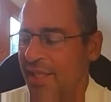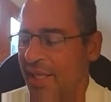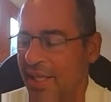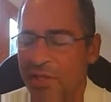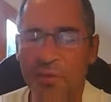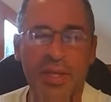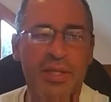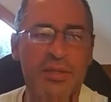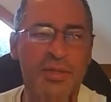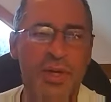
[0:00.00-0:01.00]

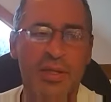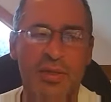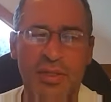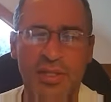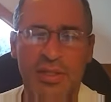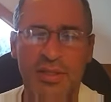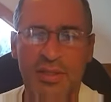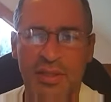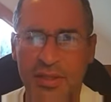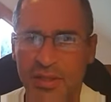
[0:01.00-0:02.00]
Anyway, so I lost
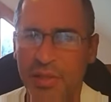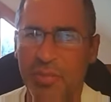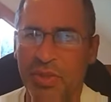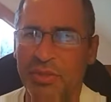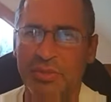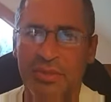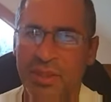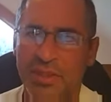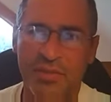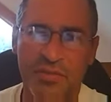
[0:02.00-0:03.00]
a cleat bolt.
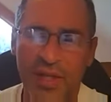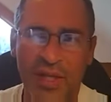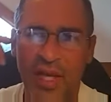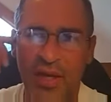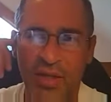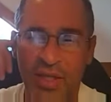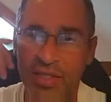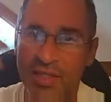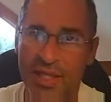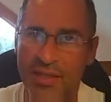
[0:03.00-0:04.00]
It just fell out. I
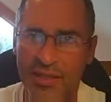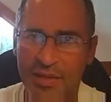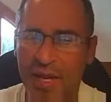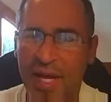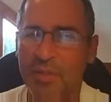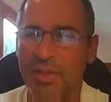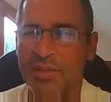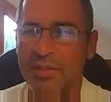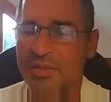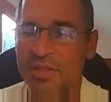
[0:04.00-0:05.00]
guess that stuff
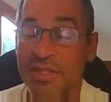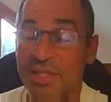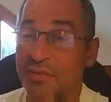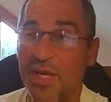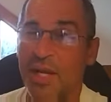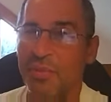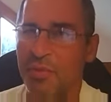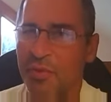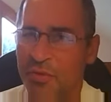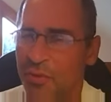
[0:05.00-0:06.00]
happens. It's never happened
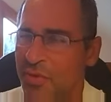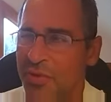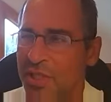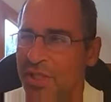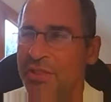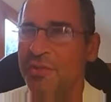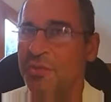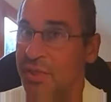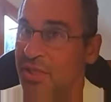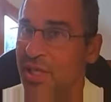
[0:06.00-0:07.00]
before or since,
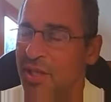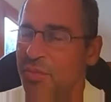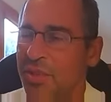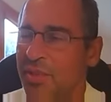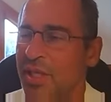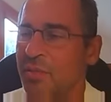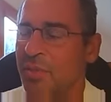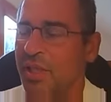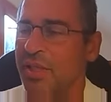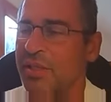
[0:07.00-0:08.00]
but it happened on that
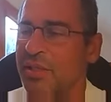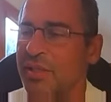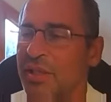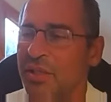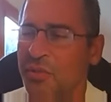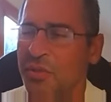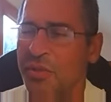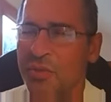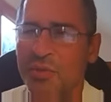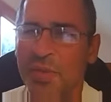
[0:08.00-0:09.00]
bike with
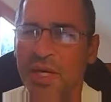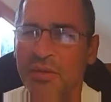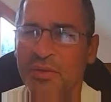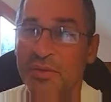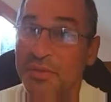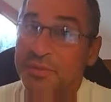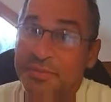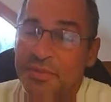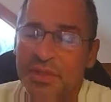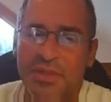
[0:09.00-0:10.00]
those pedals.
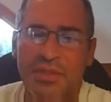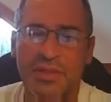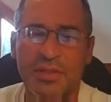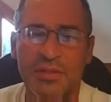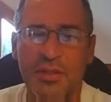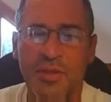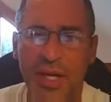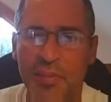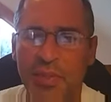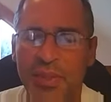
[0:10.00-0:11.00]
Just so
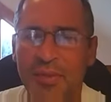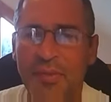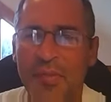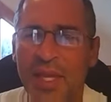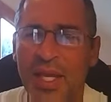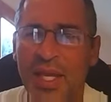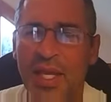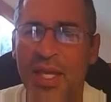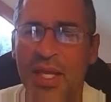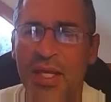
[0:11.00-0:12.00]
happened.
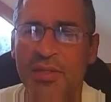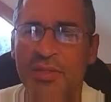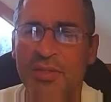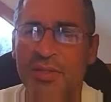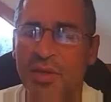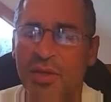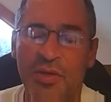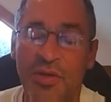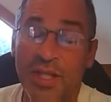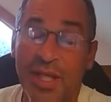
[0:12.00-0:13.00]
So
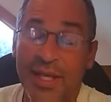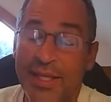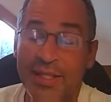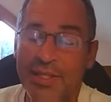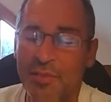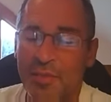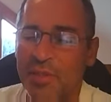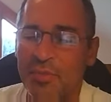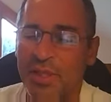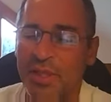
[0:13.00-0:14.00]
you can't get
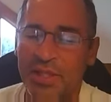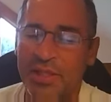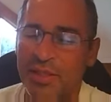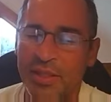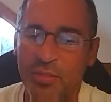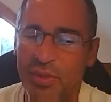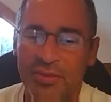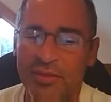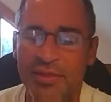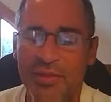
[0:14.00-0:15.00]
Speedplay cleat
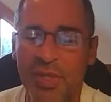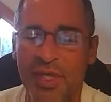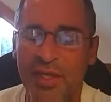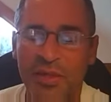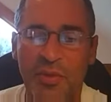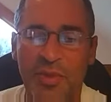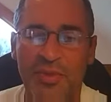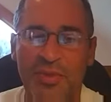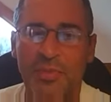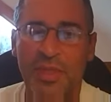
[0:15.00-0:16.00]
bolts. Anywhere.